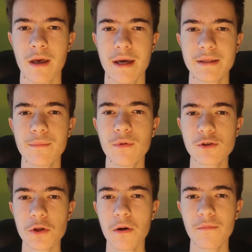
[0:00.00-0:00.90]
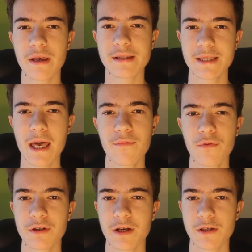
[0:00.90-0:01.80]
And the most obvious type
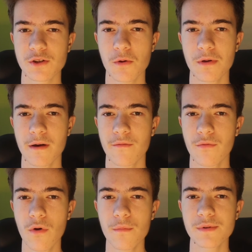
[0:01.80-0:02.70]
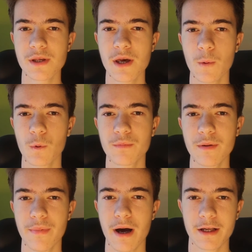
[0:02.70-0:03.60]
for their Hisuian forms would be
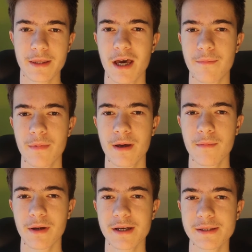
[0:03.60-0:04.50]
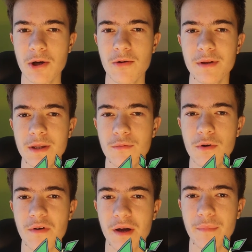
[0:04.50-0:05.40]
Bug-type, because they already
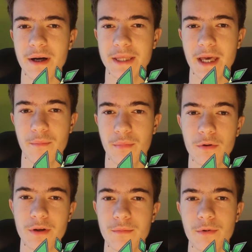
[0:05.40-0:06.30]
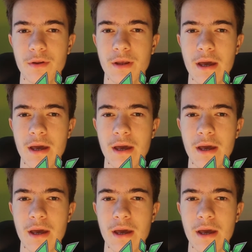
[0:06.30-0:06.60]
look like Bug-type Pokemon.